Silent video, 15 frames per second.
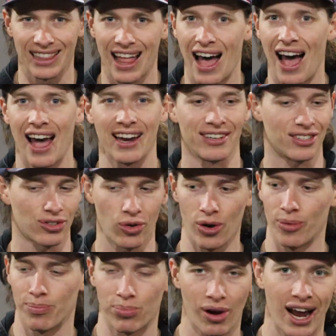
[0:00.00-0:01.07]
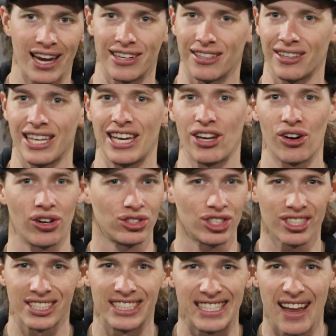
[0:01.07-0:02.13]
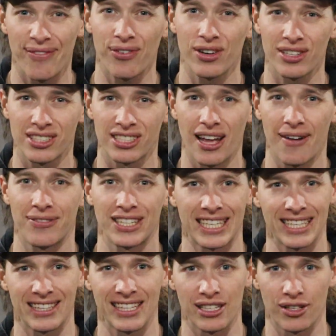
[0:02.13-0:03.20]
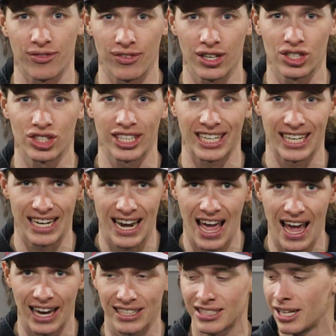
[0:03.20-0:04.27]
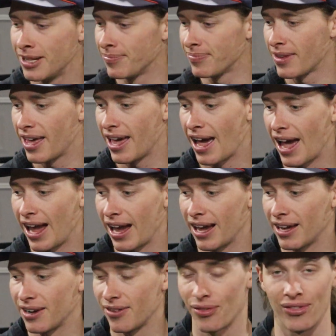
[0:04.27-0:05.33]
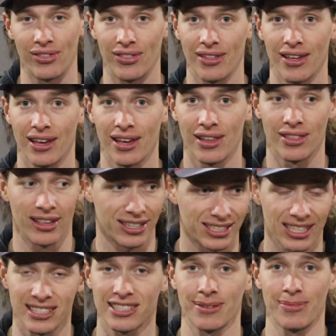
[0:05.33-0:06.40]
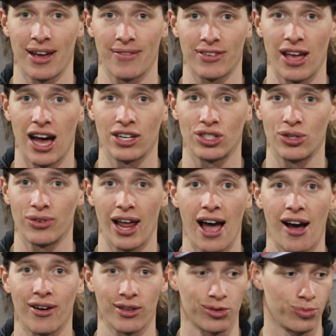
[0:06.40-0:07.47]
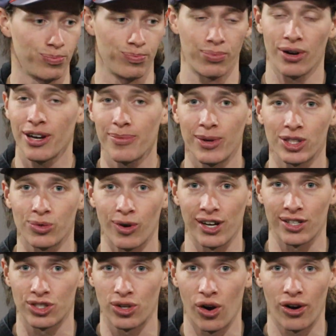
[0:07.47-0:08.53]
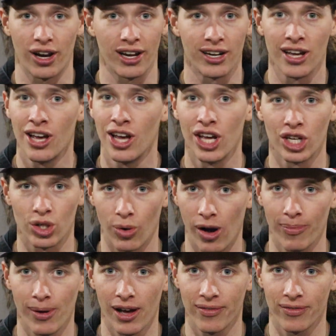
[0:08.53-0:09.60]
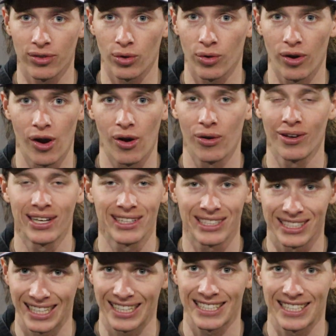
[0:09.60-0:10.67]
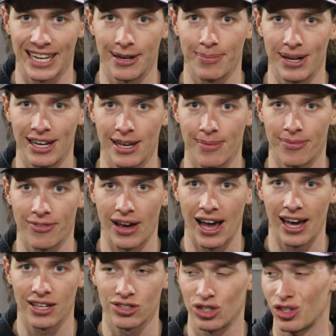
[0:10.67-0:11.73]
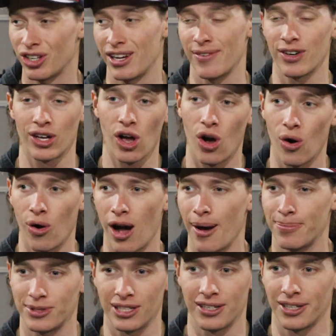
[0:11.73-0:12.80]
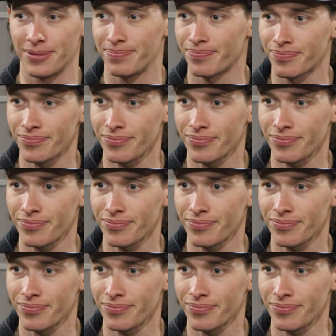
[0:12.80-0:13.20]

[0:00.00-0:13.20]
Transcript: lines, throwing braid to leader, just different stuff to get these fish to connect. And the system I've got to now is pretty much where I started. 12-pound fluoro, 610 medium fast. You could even go up to